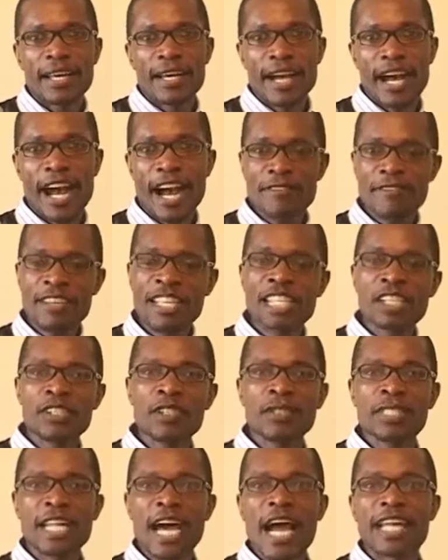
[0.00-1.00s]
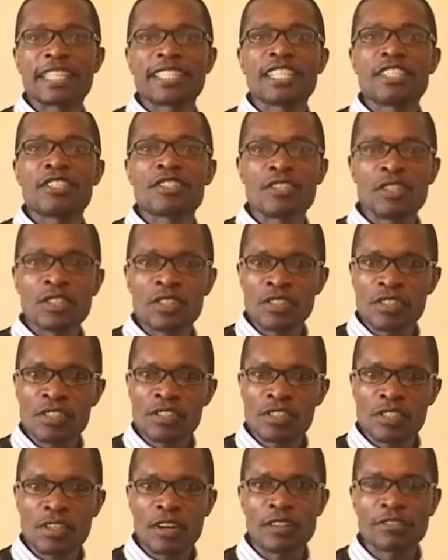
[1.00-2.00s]
Having looked at the
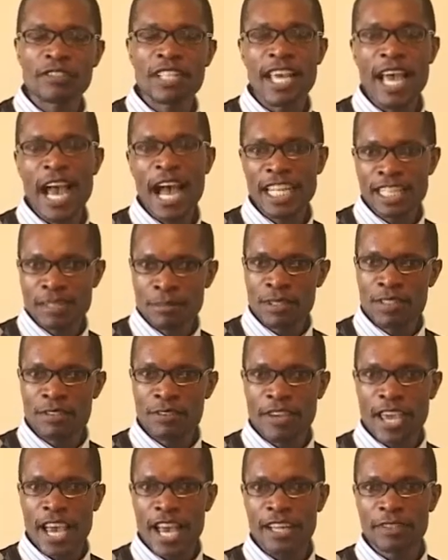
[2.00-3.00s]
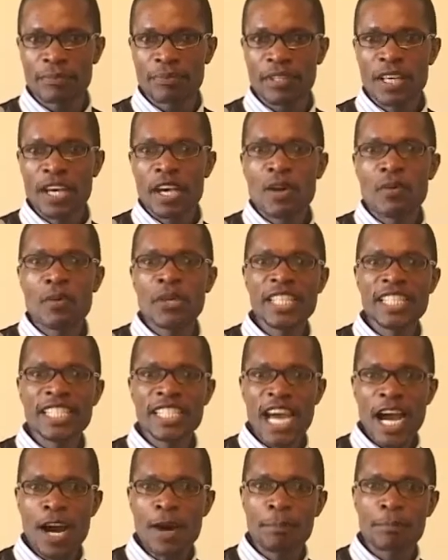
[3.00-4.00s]
zones of the atmosphere, we
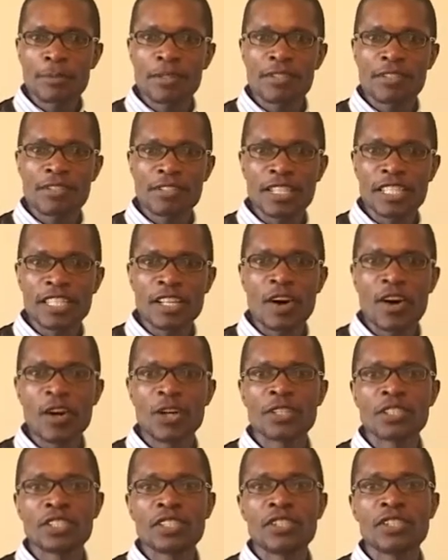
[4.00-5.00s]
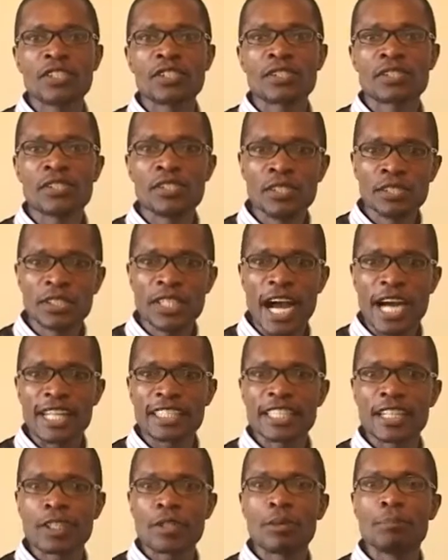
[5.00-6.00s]
now proceed on to look
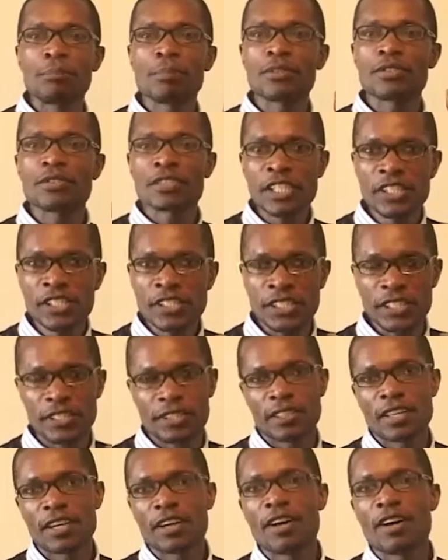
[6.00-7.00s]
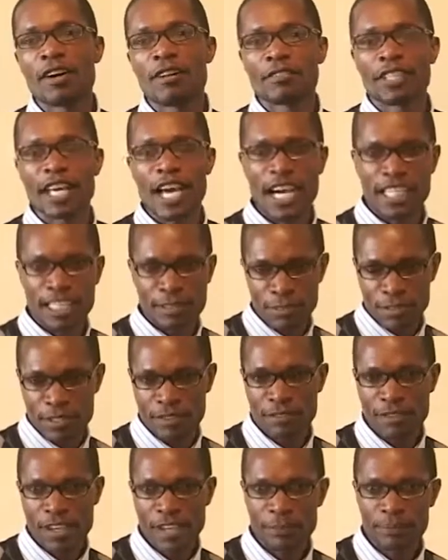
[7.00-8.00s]
at the composition of the
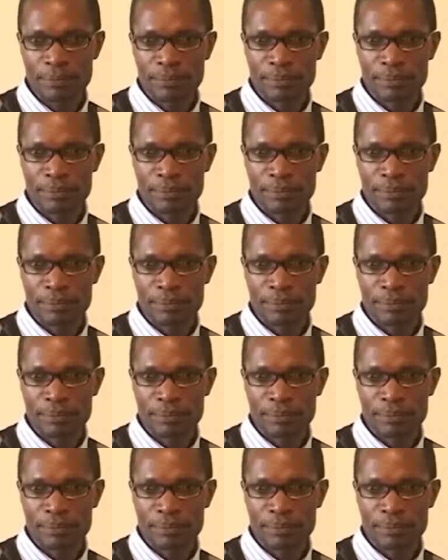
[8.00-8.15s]
atmosphere.